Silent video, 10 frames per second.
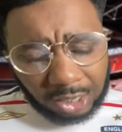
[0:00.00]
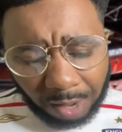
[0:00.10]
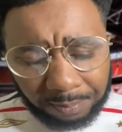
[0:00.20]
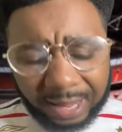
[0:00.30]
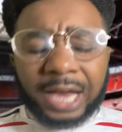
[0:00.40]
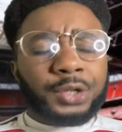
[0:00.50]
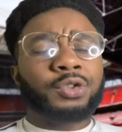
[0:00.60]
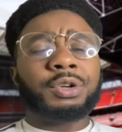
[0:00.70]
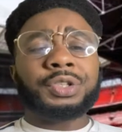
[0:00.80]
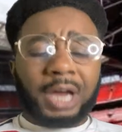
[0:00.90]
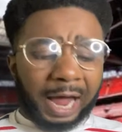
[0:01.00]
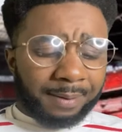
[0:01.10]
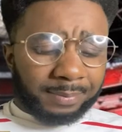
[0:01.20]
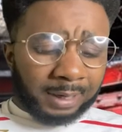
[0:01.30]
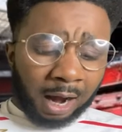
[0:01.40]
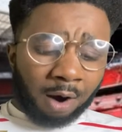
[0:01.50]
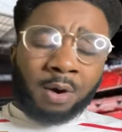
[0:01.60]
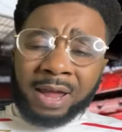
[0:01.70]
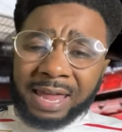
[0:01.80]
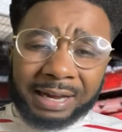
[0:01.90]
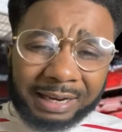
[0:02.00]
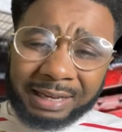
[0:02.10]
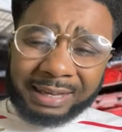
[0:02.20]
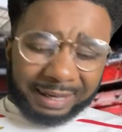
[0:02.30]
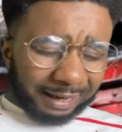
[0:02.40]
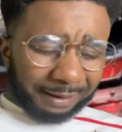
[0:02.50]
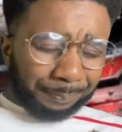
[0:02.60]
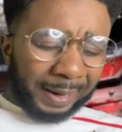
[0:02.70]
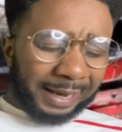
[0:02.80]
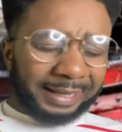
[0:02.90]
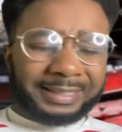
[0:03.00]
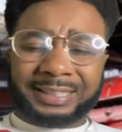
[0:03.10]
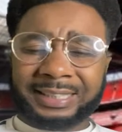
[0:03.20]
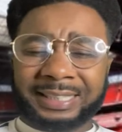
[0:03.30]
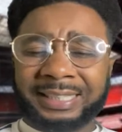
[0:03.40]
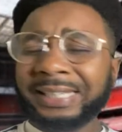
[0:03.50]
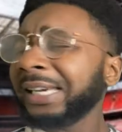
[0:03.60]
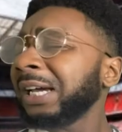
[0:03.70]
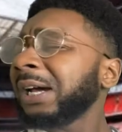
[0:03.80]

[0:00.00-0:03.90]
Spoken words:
Come extra time now. England get a penalty.